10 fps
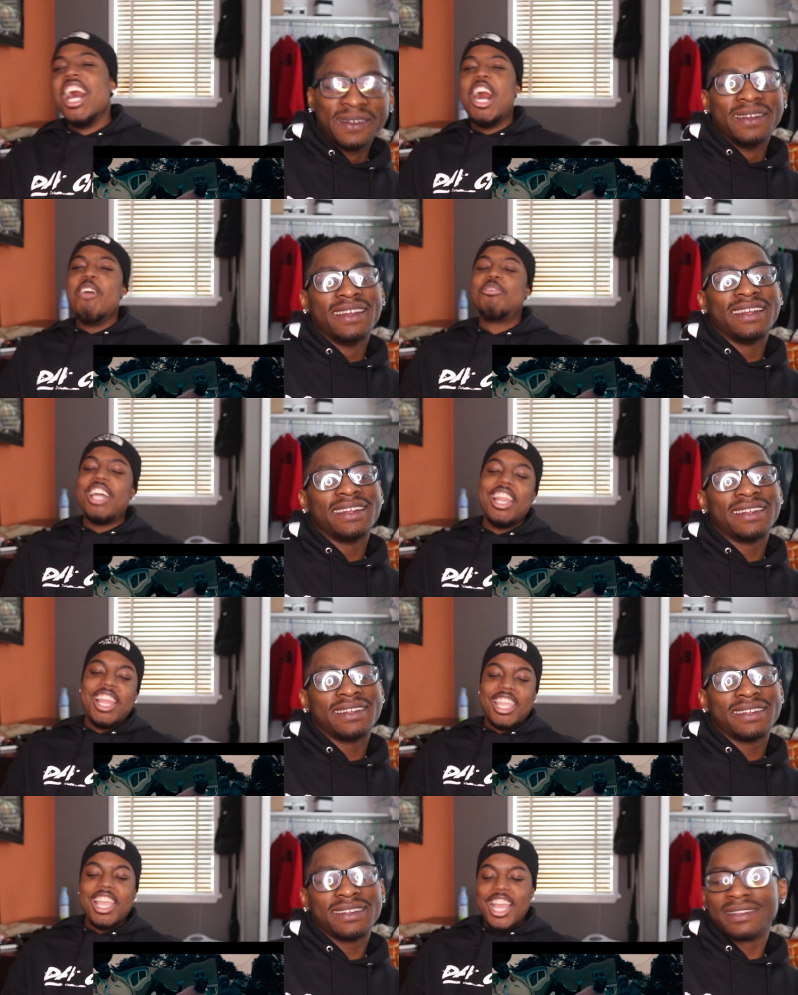Speaker 1: I'm trying to
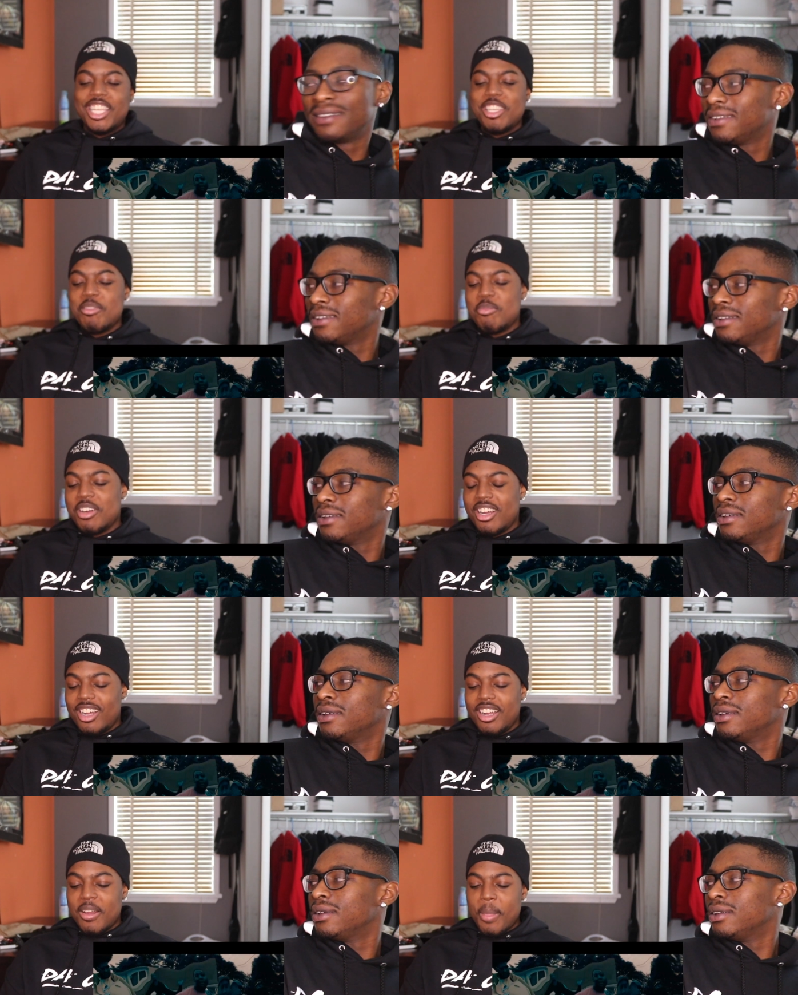catch it,
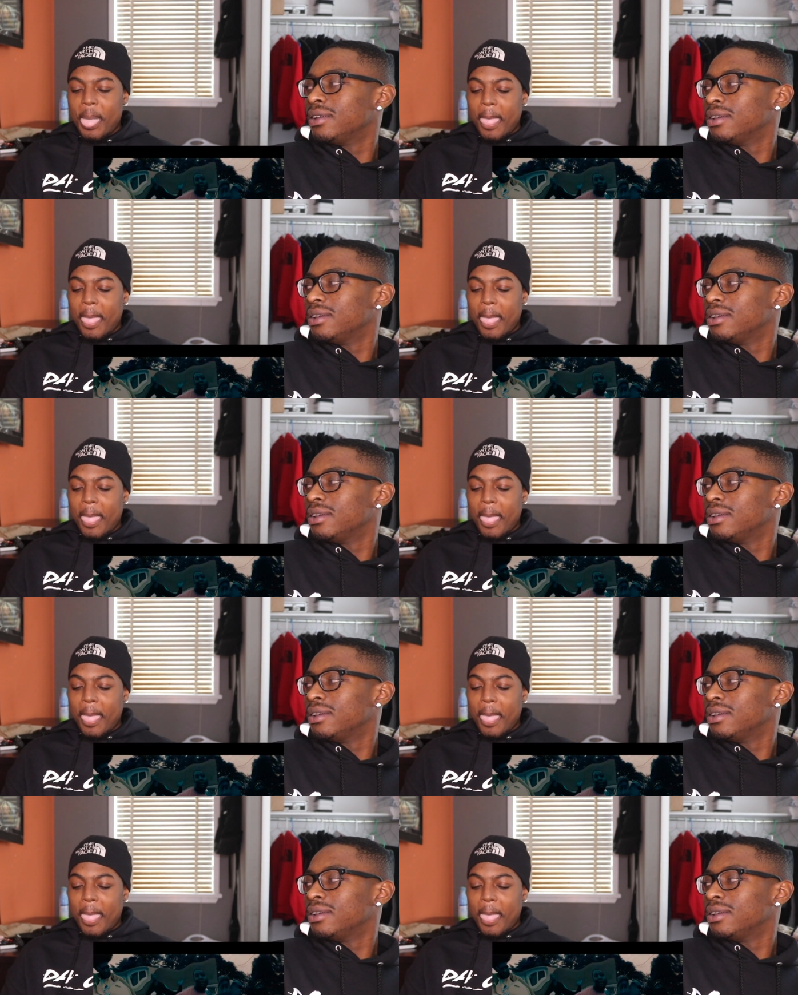bro.